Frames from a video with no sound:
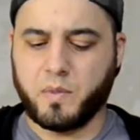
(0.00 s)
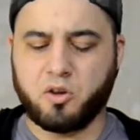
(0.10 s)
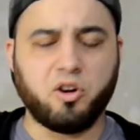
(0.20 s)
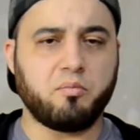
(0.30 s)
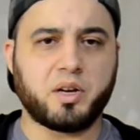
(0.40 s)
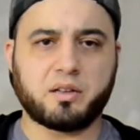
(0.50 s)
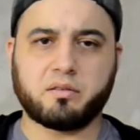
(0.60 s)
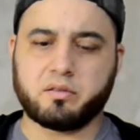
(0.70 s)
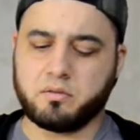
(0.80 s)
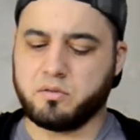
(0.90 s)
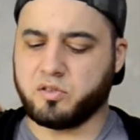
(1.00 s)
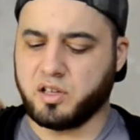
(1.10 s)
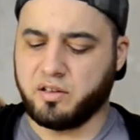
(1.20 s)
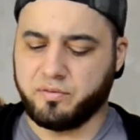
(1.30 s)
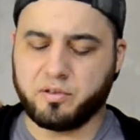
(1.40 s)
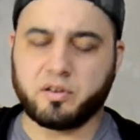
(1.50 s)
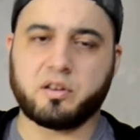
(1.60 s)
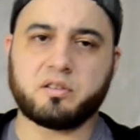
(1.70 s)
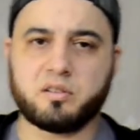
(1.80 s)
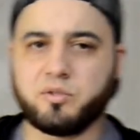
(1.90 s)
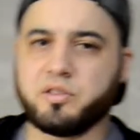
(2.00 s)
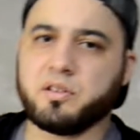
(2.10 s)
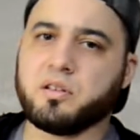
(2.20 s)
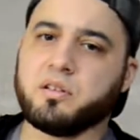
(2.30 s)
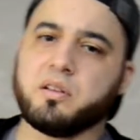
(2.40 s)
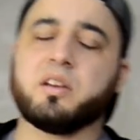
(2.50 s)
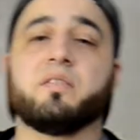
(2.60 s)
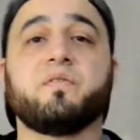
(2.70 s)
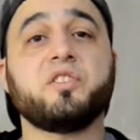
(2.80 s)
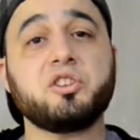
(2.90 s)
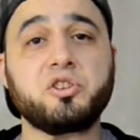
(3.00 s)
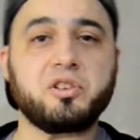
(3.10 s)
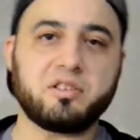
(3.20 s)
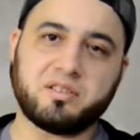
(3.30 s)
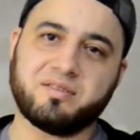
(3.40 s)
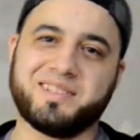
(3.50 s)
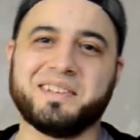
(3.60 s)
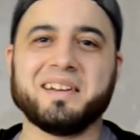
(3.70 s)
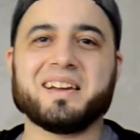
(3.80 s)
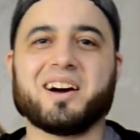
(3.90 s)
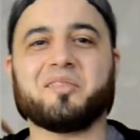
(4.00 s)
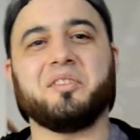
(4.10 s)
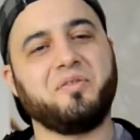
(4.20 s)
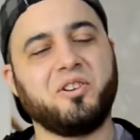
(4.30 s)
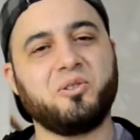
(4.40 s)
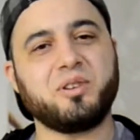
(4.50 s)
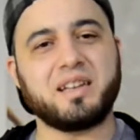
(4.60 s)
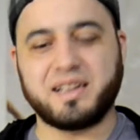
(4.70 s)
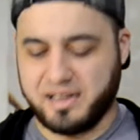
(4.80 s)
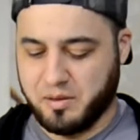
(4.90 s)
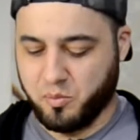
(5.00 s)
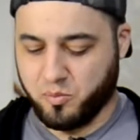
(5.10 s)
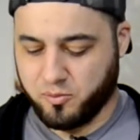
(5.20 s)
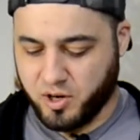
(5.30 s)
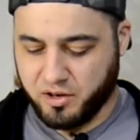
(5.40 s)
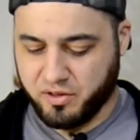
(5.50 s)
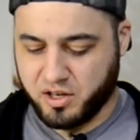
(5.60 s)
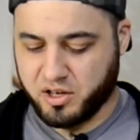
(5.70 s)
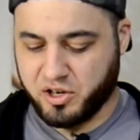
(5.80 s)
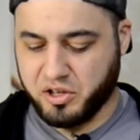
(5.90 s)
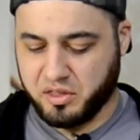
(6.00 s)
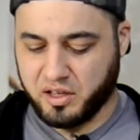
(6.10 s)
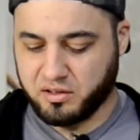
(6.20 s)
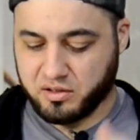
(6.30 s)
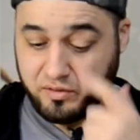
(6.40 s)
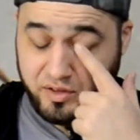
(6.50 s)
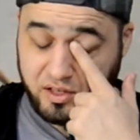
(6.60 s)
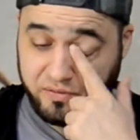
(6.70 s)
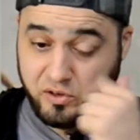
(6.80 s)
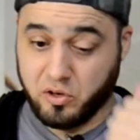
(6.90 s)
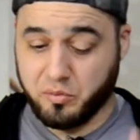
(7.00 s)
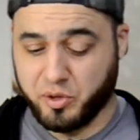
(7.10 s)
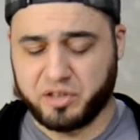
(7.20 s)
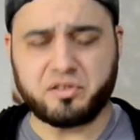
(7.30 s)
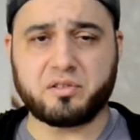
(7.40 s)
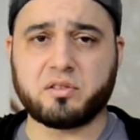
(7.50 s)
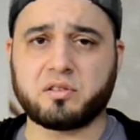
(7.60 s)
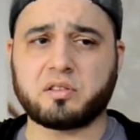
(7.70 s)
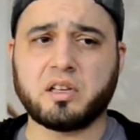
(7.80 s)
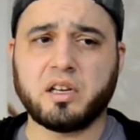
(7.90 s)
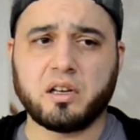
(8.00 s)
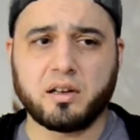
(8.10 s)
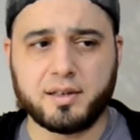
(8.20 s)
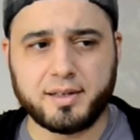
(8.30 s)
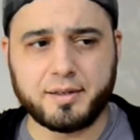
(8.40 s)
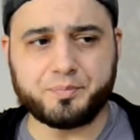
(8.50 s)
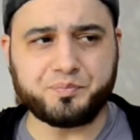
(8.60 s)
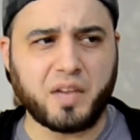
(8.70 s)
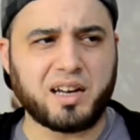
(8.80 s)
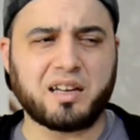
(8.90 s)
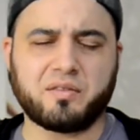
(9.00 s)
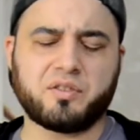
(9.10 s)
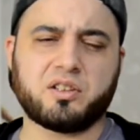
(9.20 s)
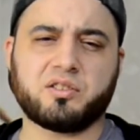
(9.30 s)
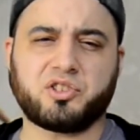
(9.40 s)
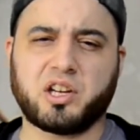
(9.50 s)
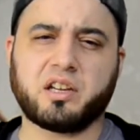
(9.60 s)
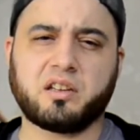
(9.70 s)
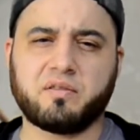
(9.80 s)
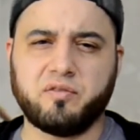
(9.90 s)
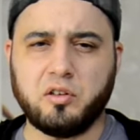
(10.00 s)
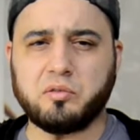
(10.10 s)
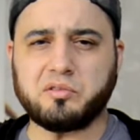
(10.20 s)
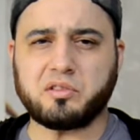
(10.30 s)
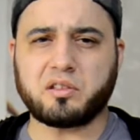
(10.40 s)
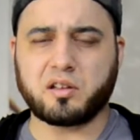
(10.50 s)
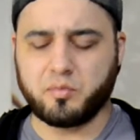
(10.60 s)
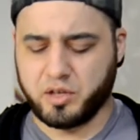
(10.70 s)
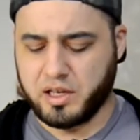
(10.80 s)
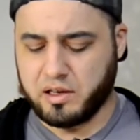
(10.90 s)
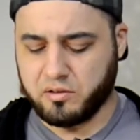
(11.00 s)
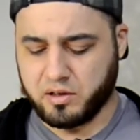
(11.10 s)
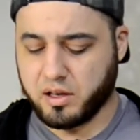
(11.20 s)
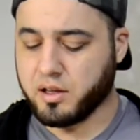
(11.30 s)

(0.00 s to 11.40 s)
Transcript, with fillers: going back to software and some of the features of the phone, one of the good things of this phone versus a lot of the China phones coming out,